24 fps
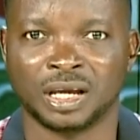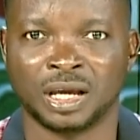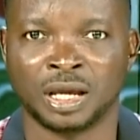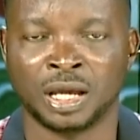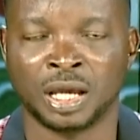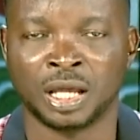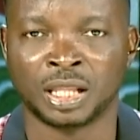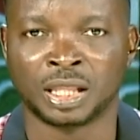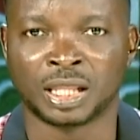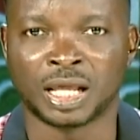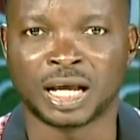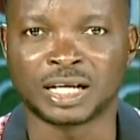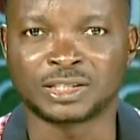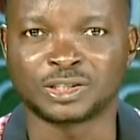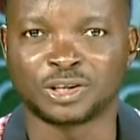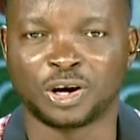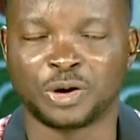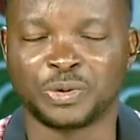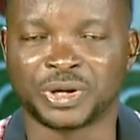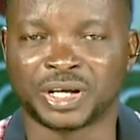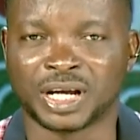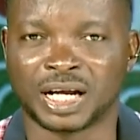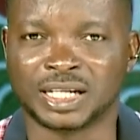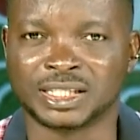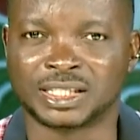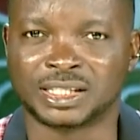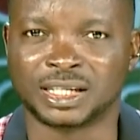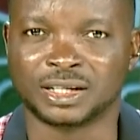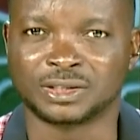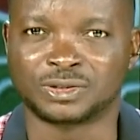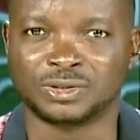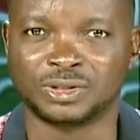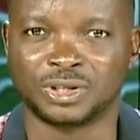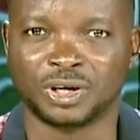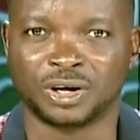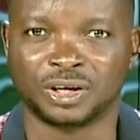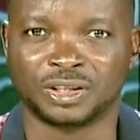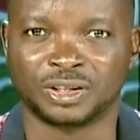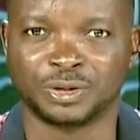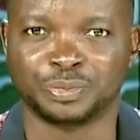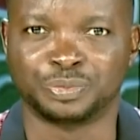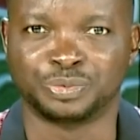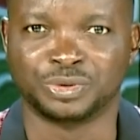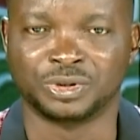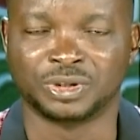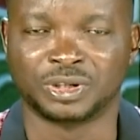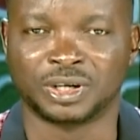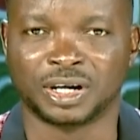That's all we can take today on the
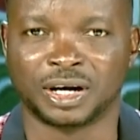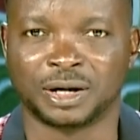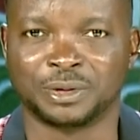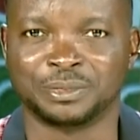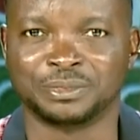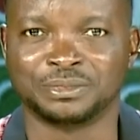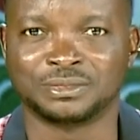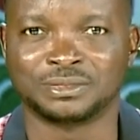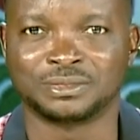program.